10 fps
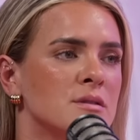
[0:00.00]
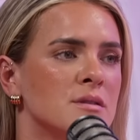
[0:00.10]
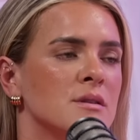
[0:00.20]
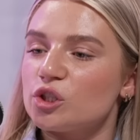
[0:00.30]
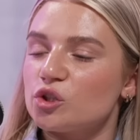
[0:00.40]

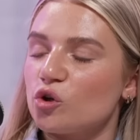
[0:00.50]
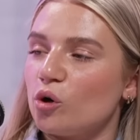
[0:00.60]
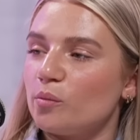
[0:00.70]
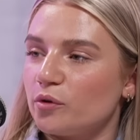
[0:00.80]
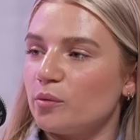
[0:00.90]
but
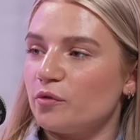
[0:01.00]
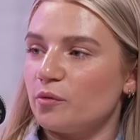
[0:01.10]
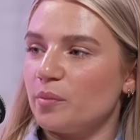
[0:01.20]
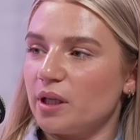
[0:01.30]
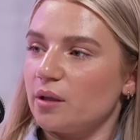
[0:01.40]
stop them
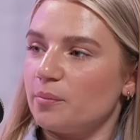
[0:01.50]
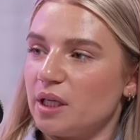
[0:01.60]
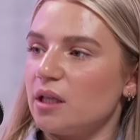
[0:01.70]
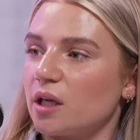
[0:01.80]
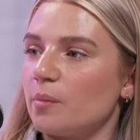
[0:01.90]
from being
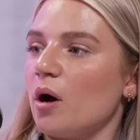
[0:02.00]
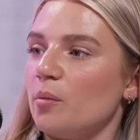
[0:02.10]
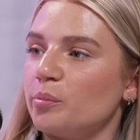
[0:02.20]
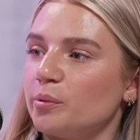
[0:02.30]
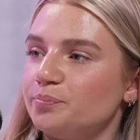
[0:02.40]
able to come
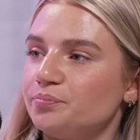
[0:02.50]
up.